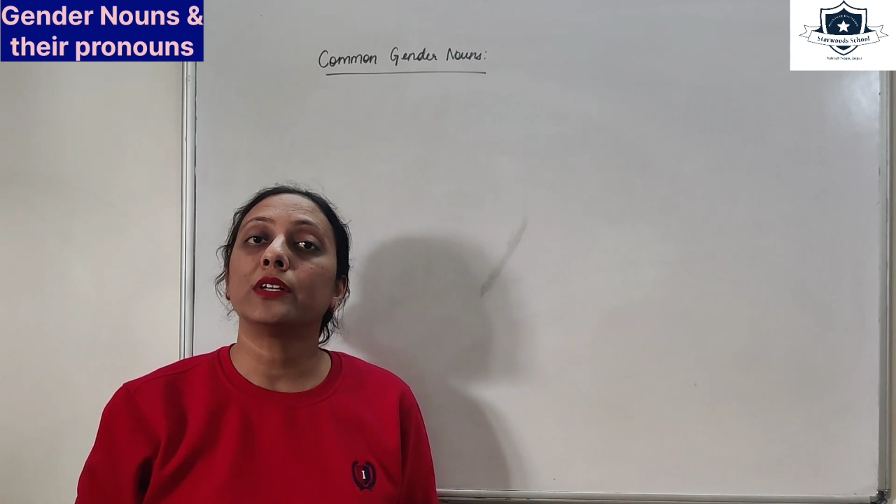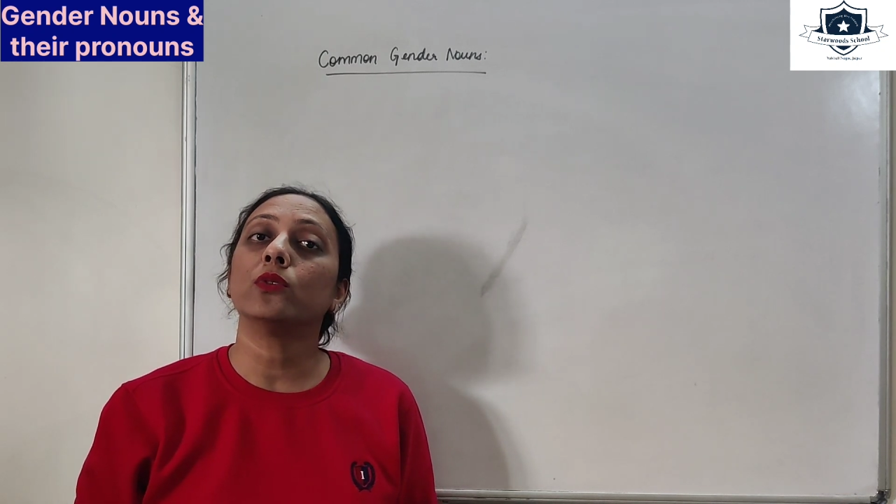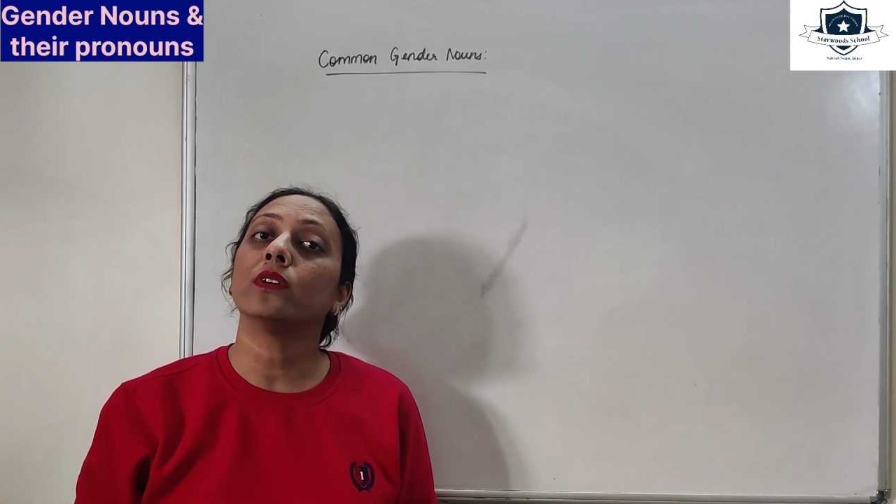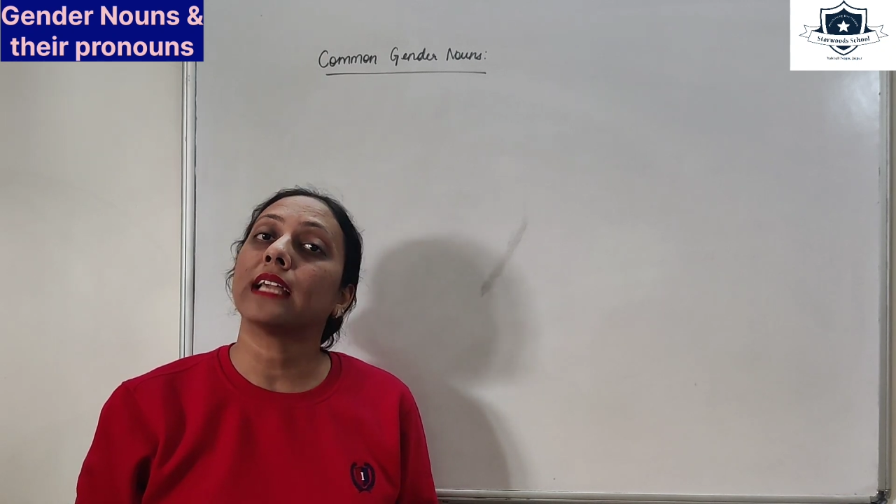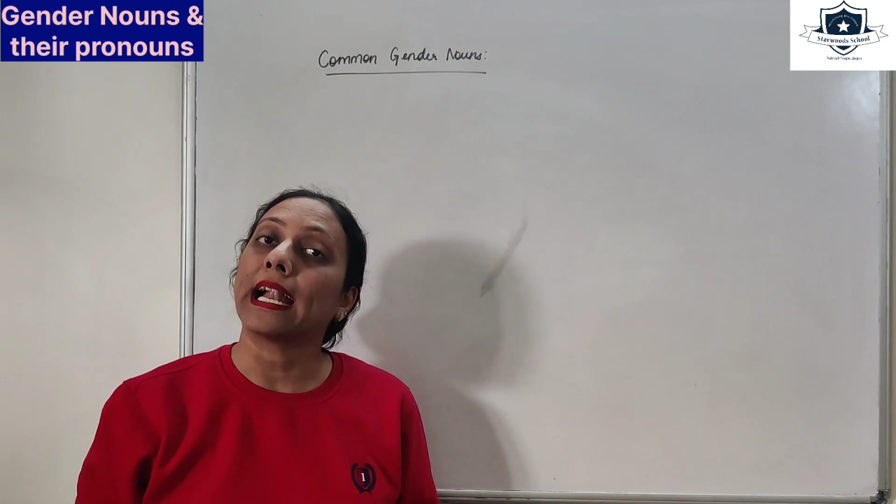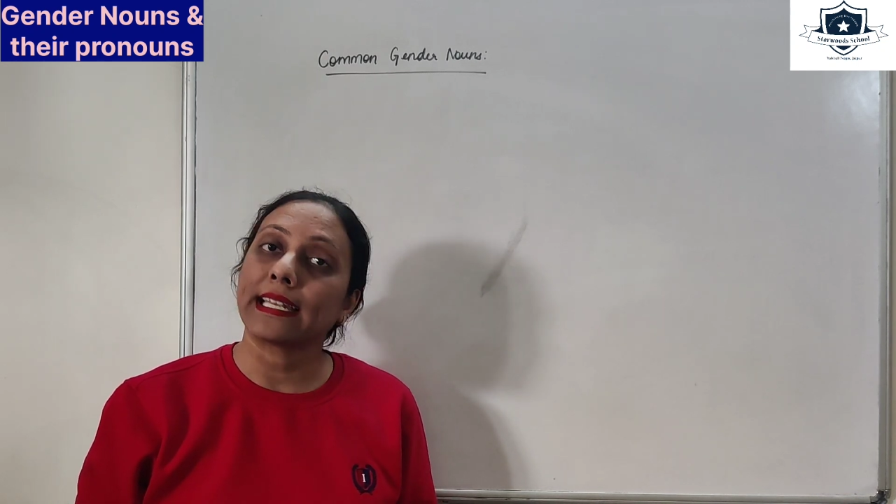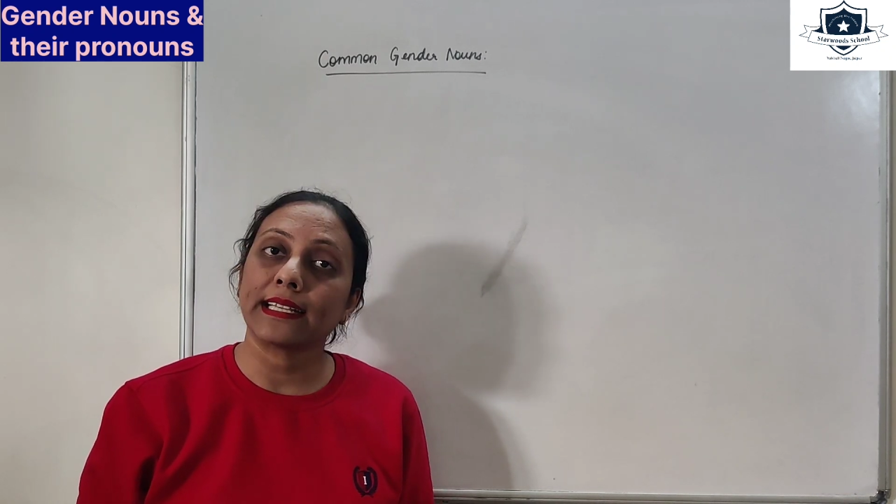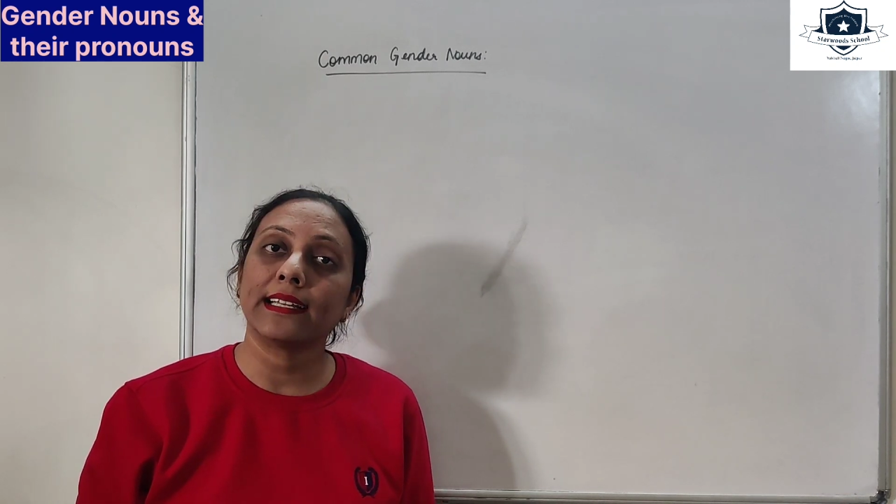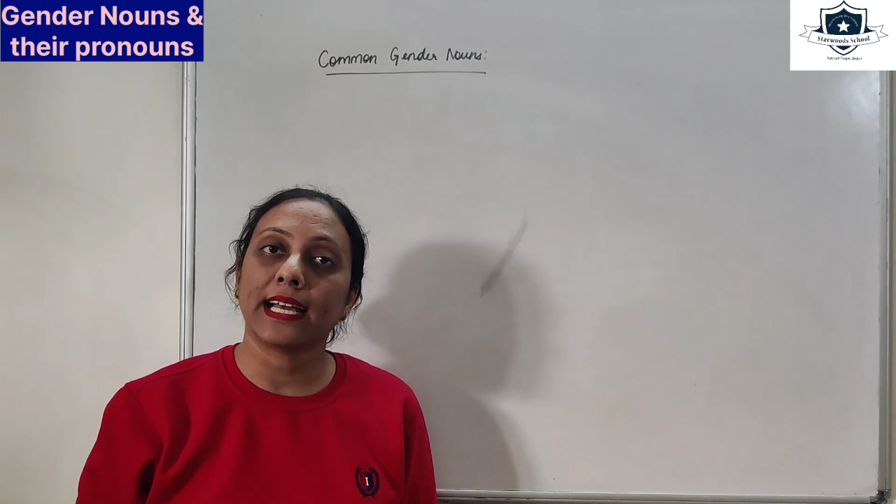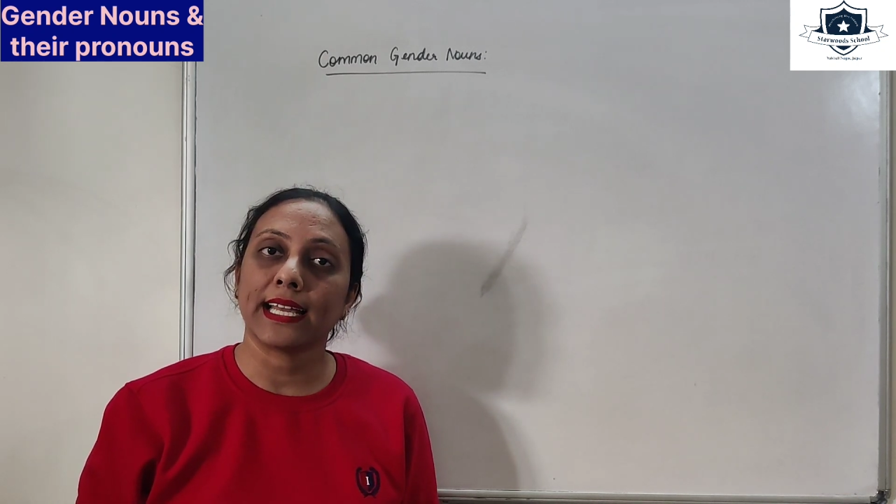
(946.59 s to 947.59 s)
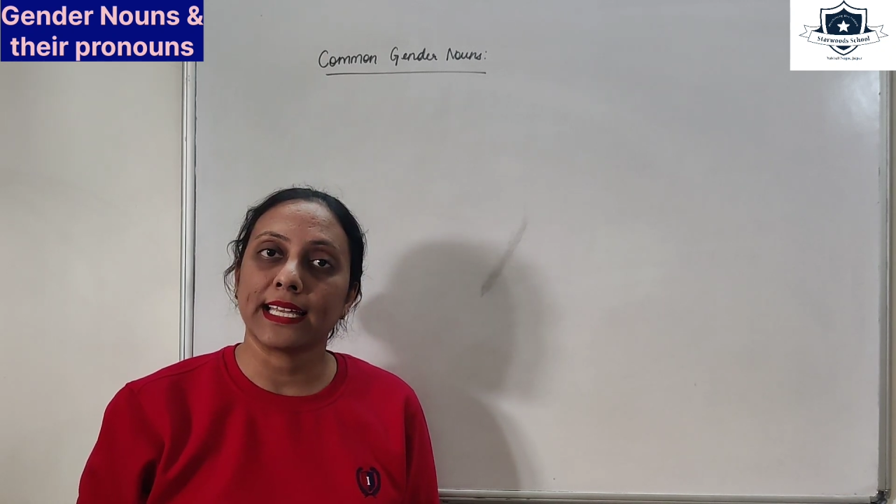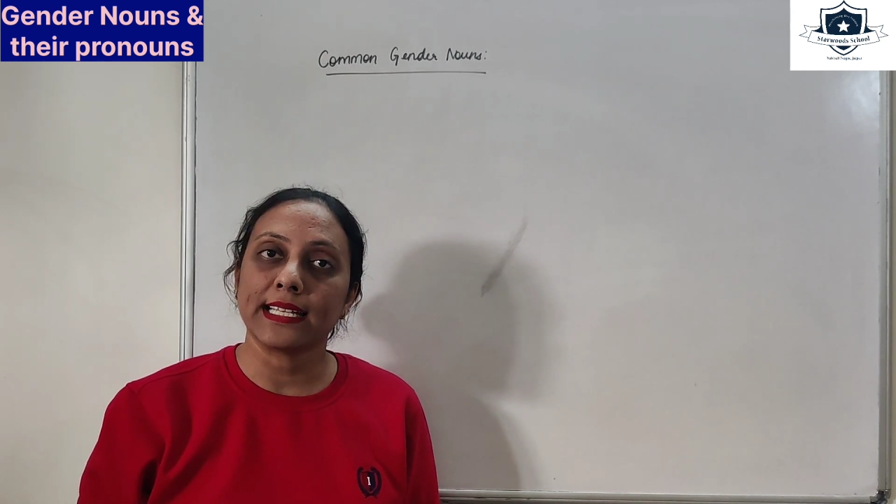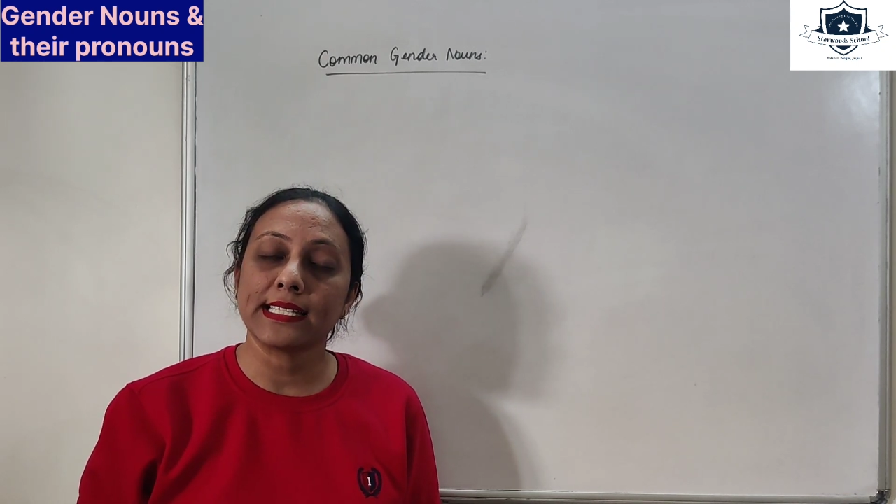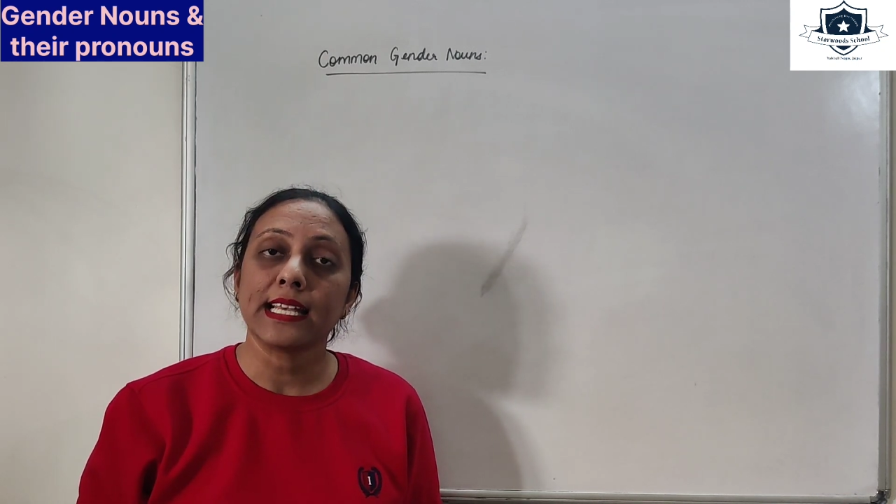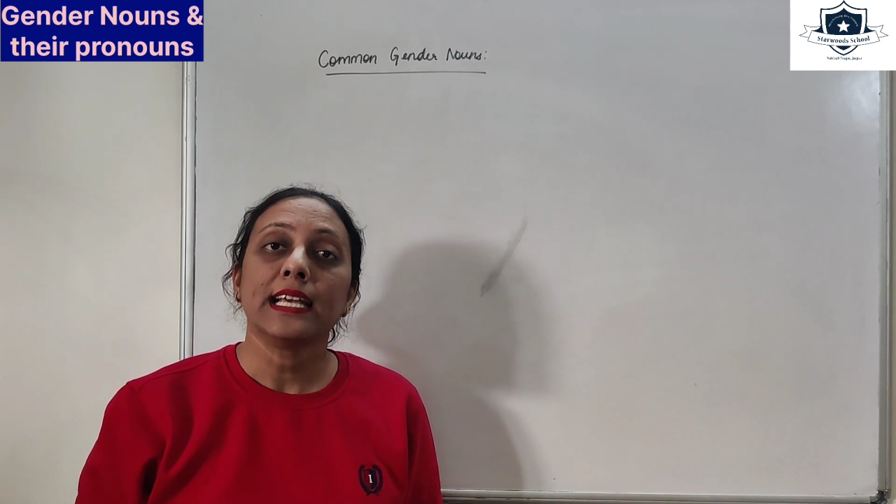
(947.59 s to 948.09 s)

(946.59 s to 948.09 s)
to categorize